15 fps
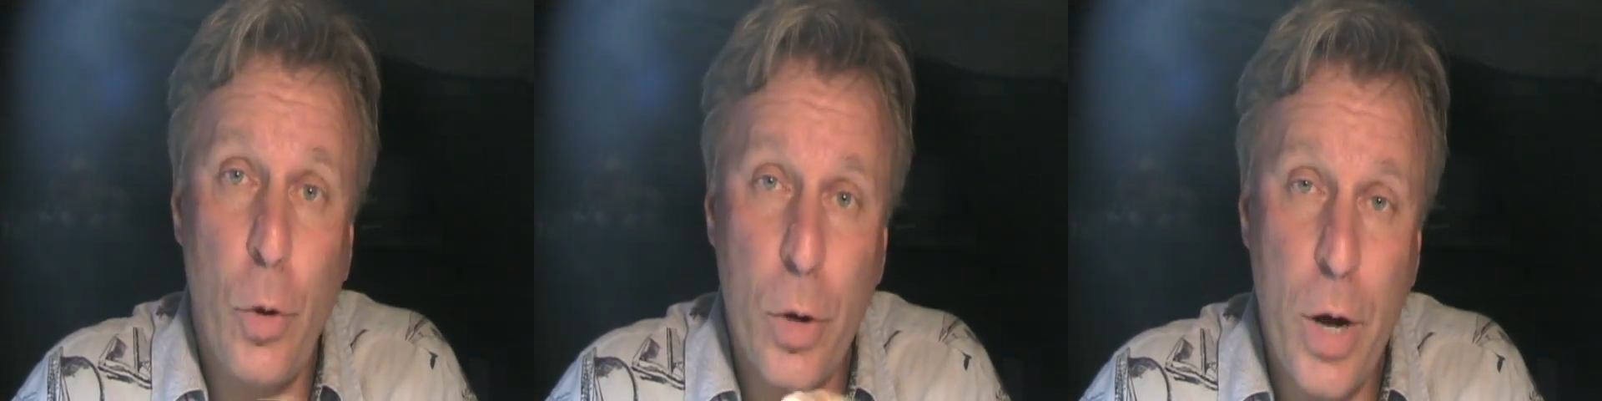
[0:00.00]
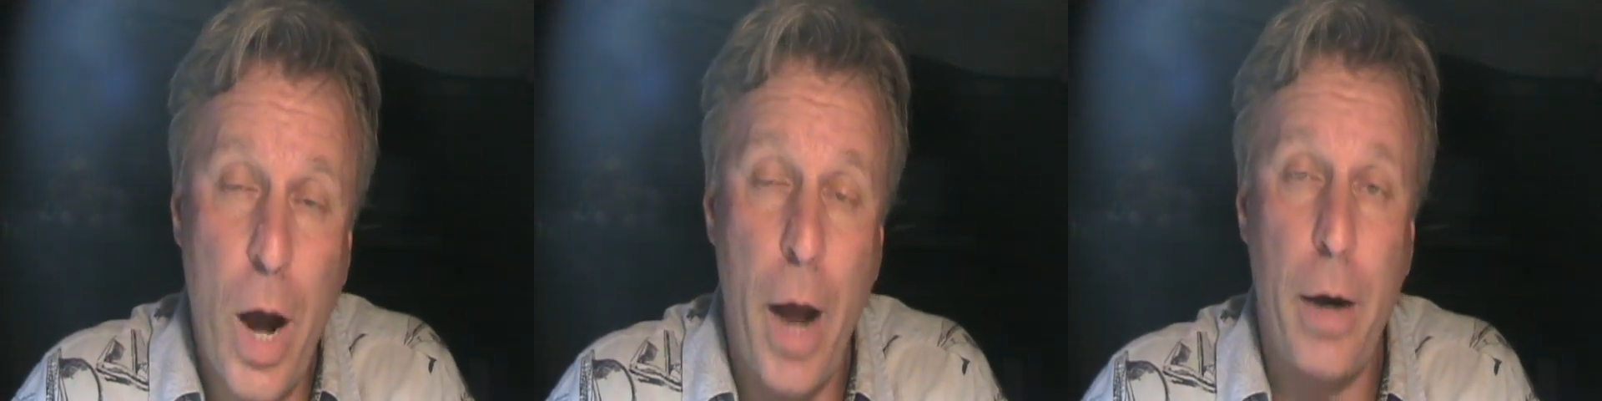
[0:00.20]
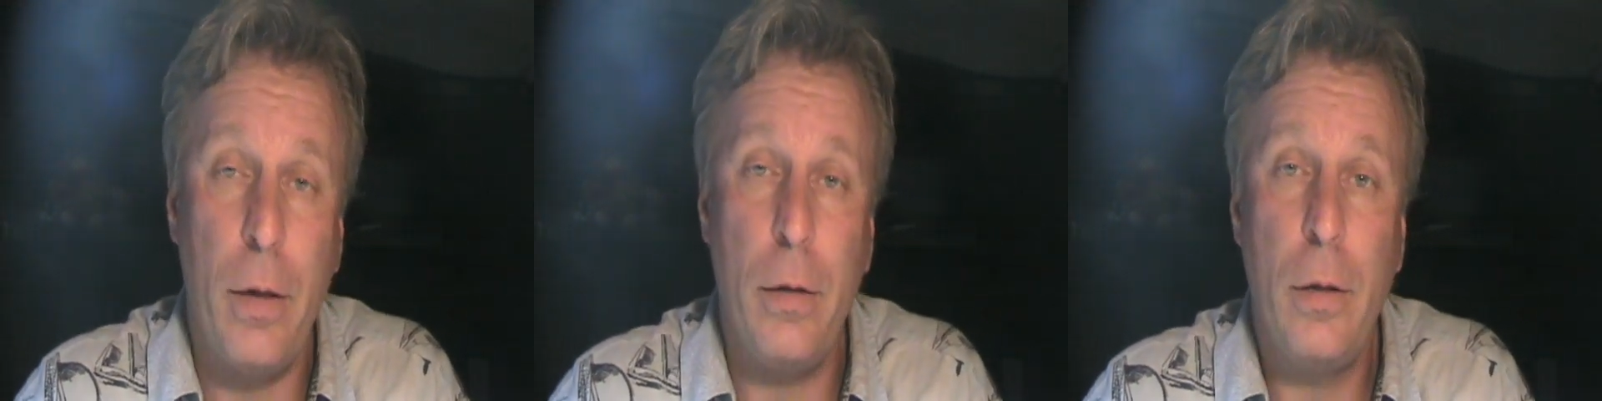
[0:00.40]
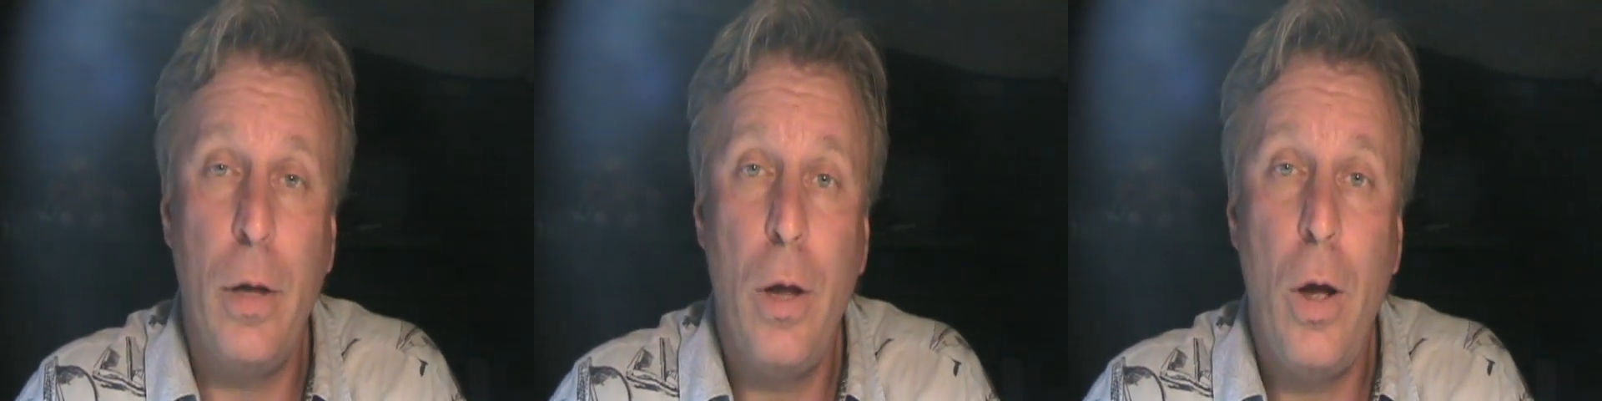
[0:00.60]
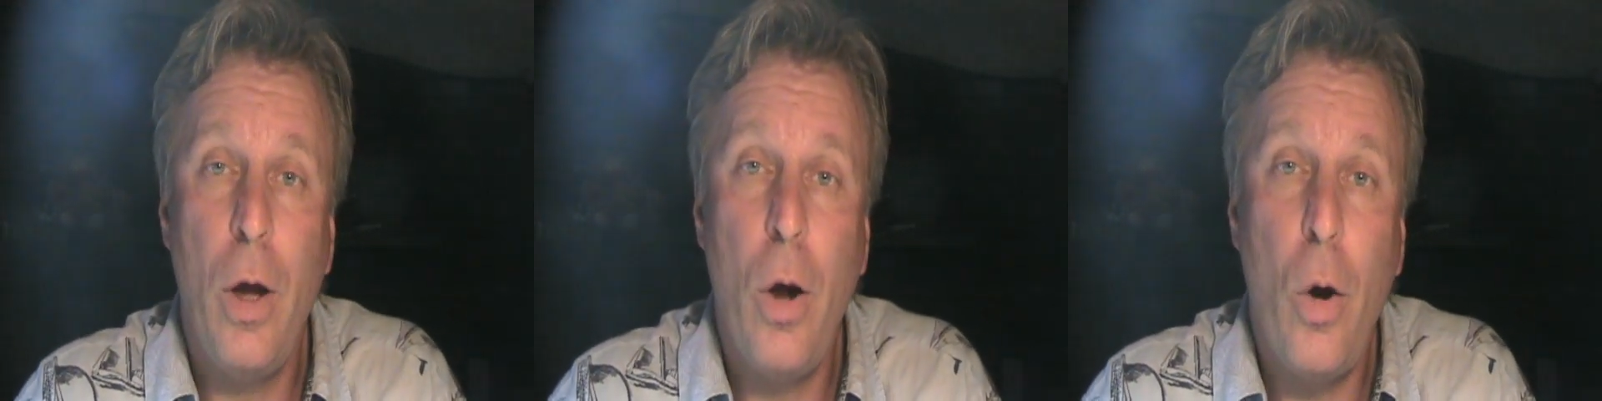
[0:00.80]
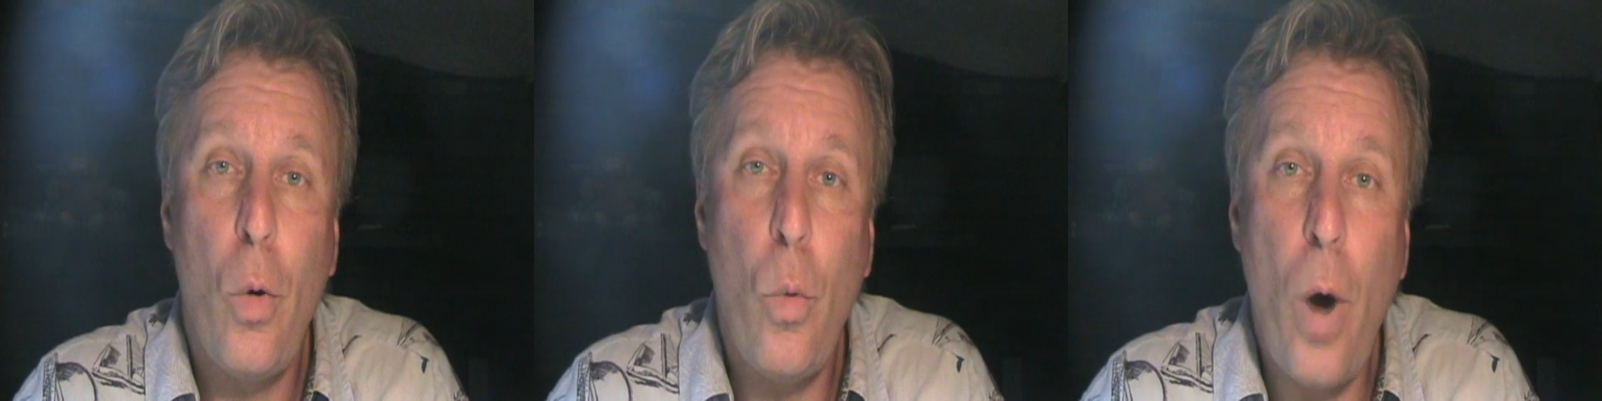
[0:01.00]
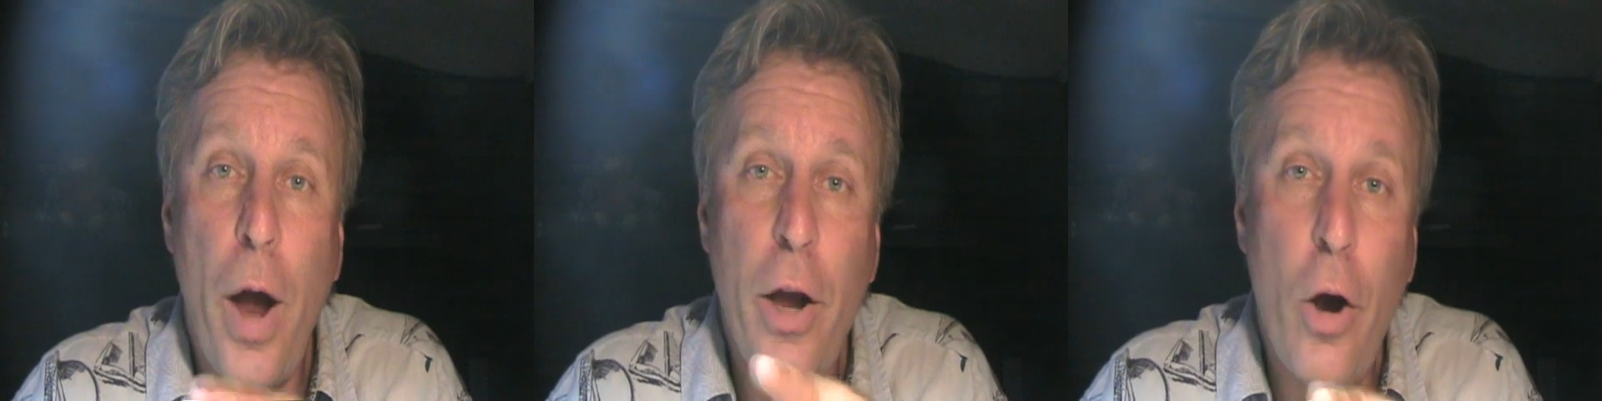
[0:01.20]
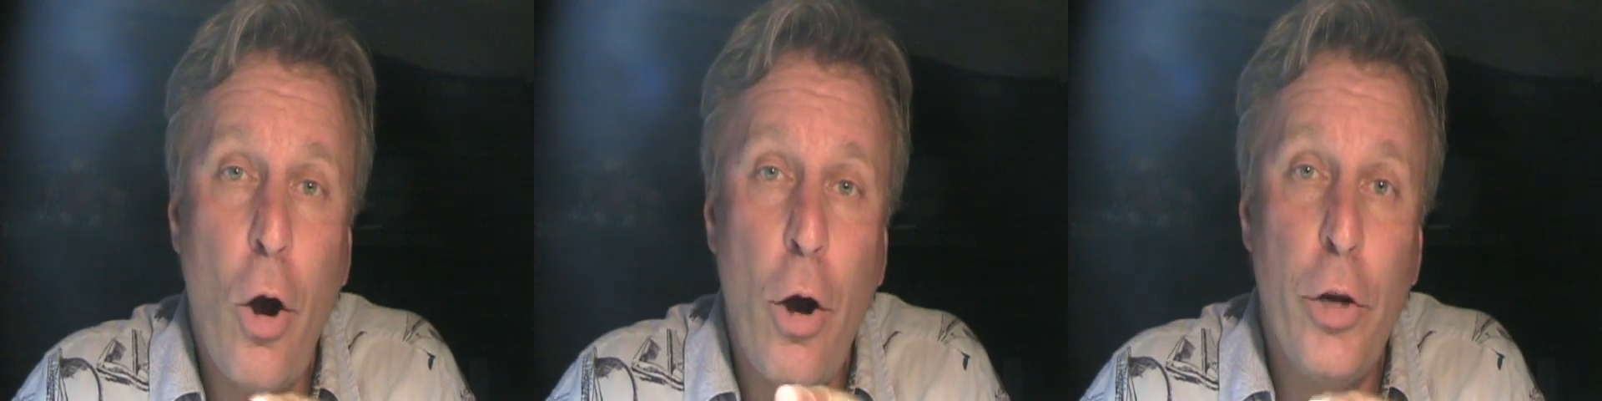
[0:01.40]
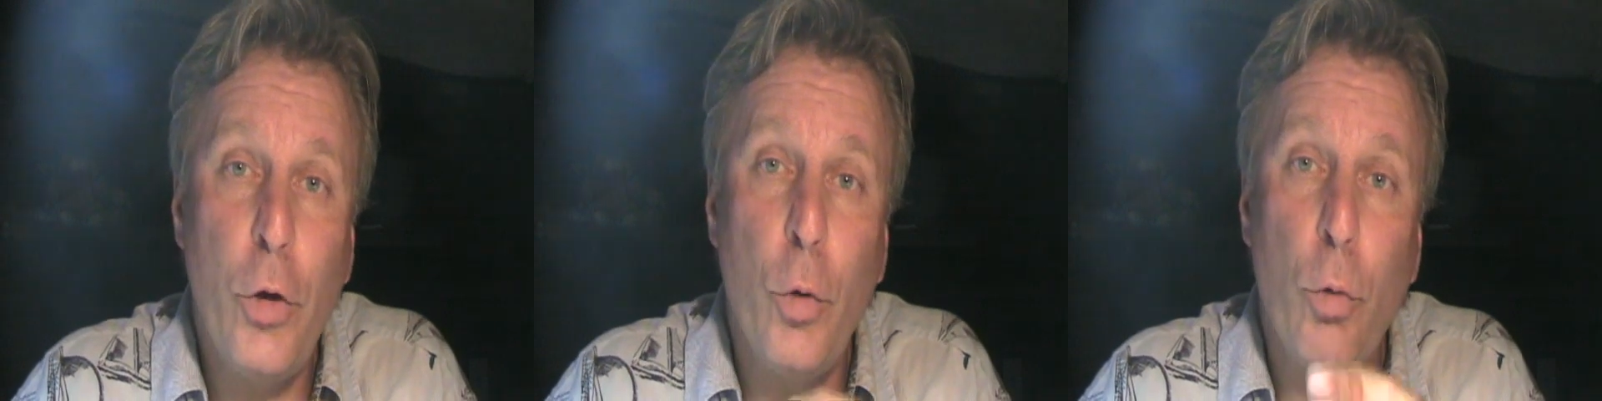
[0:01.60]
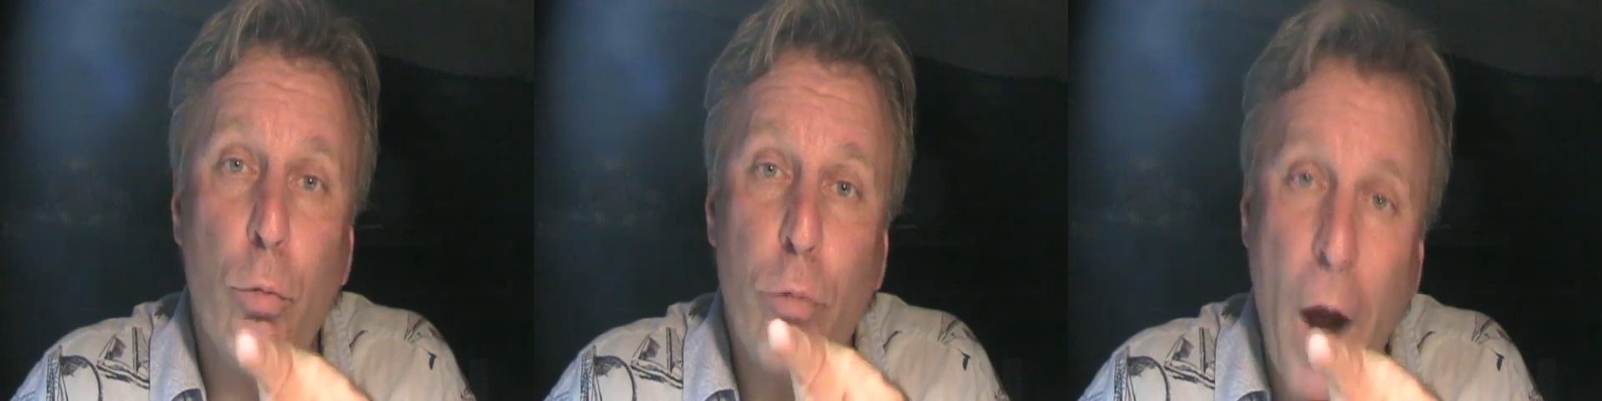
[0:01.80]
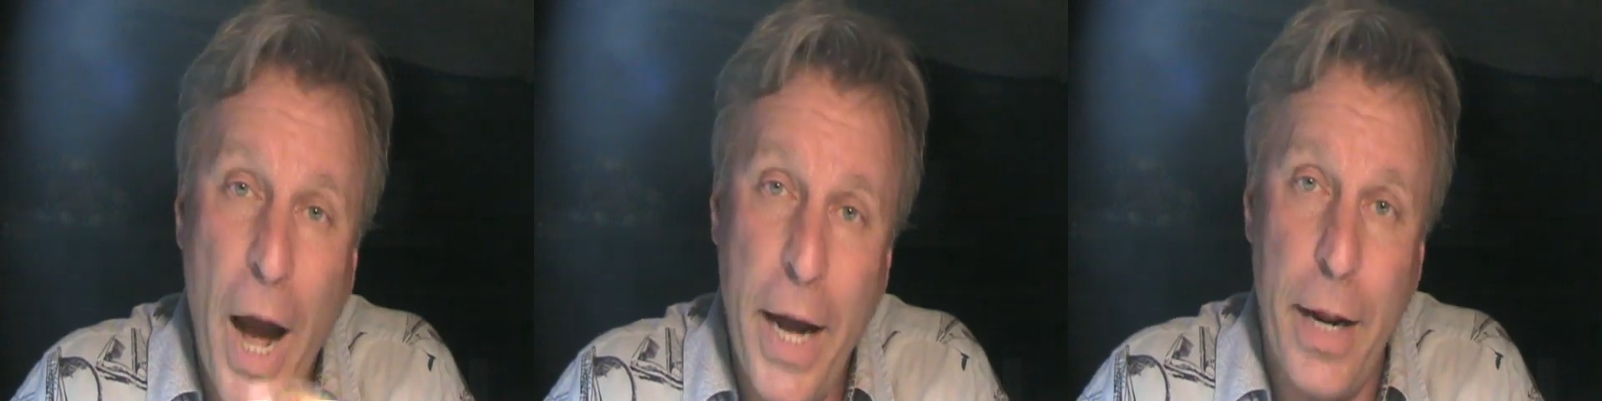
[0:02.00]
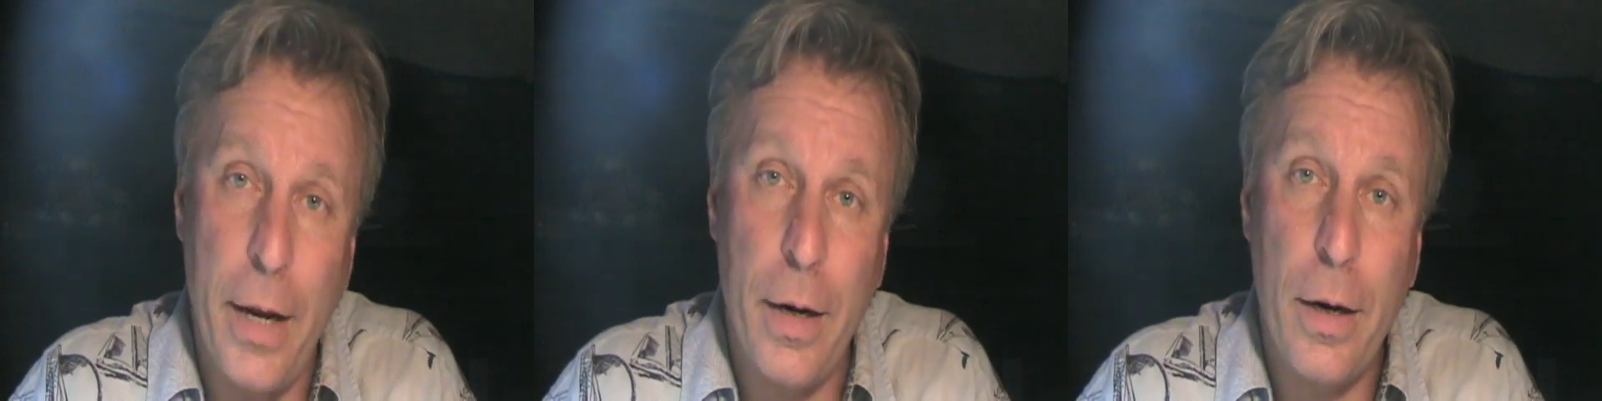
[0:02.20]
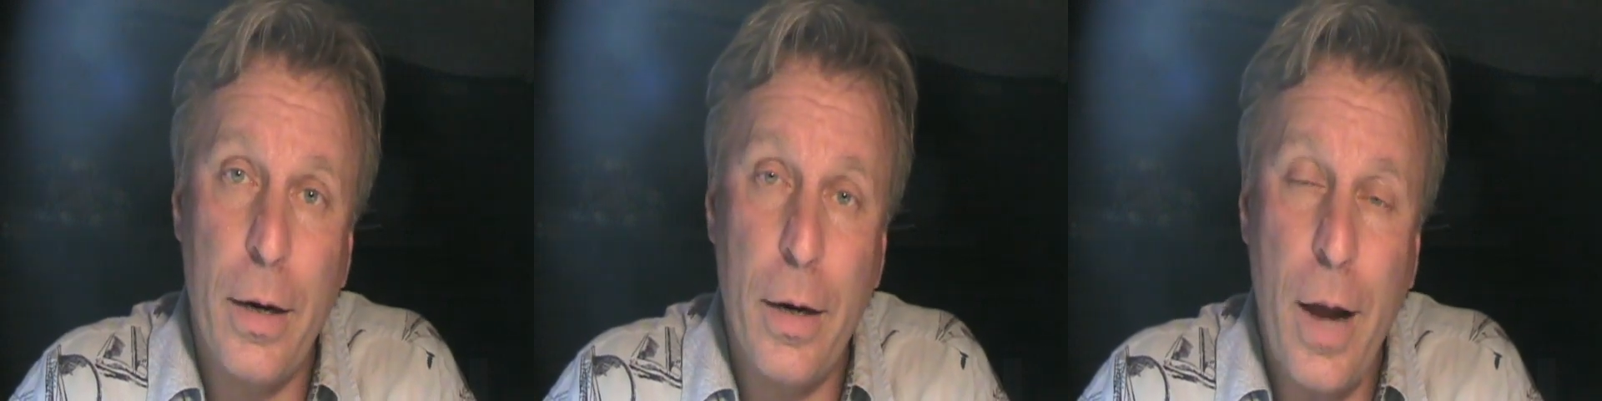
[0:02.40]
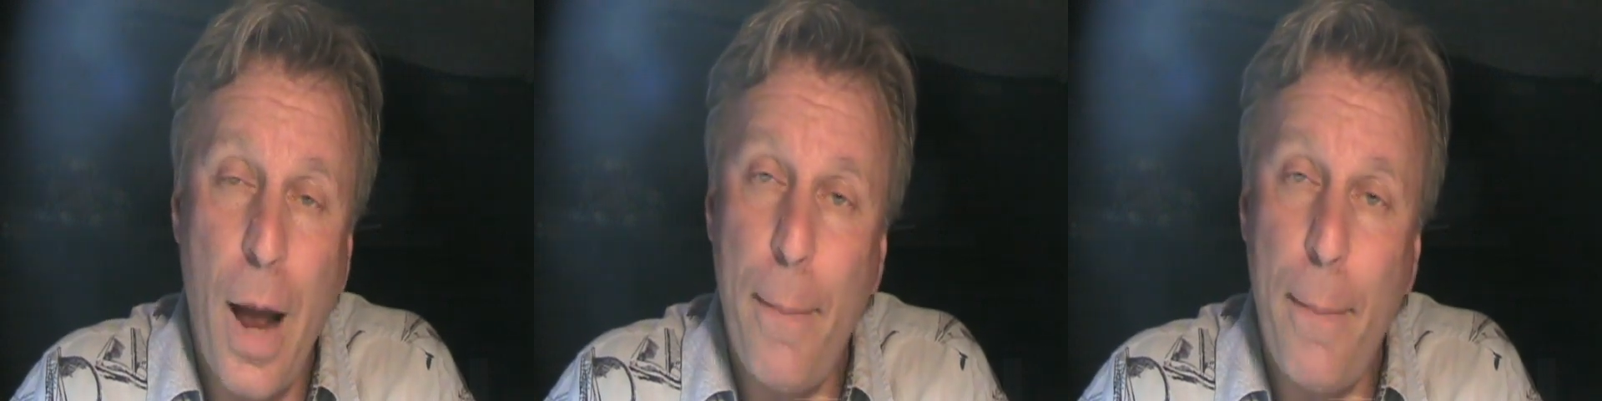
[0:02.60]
O'Connell, why aren't you writing